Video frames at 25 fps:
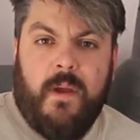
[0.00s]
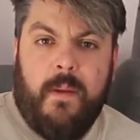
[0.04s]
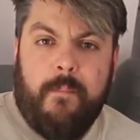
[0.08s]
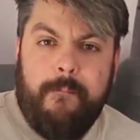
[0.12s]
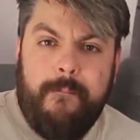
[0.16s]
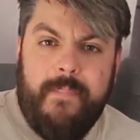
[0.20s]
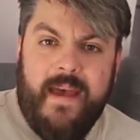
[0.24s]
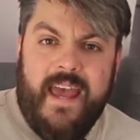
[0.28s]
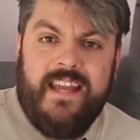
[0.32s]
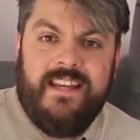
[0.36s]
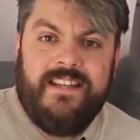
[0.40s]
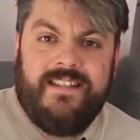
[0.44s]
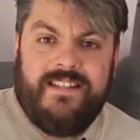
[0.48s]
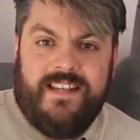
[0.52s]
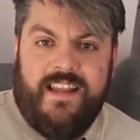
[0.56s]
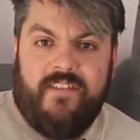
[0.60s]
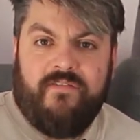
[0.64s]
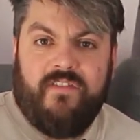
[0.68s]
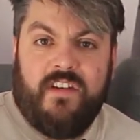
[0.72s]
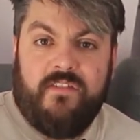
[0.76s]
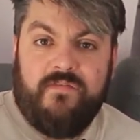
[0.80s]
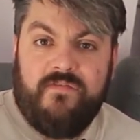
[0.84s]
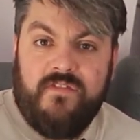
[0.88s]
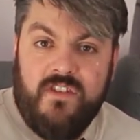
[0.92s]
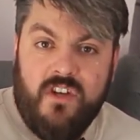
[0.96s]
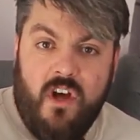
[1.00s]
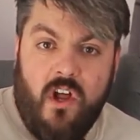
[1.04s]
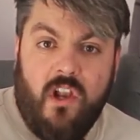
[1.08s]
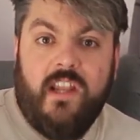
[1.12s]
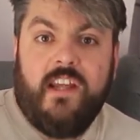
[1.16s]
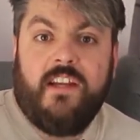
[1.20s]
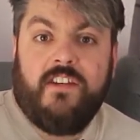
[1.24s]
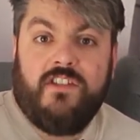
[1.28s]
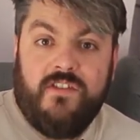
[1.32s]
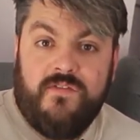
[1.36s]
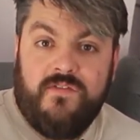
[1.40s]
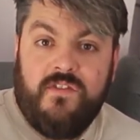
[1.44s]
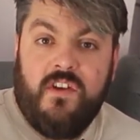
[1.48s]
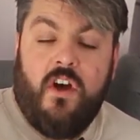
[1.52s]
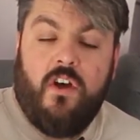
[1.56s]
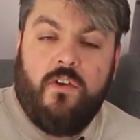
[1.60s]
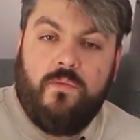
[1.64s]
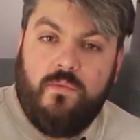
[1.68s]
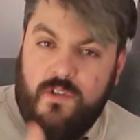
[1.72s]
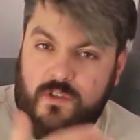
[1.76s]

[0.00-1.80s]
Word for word: a base level of knowledge of God,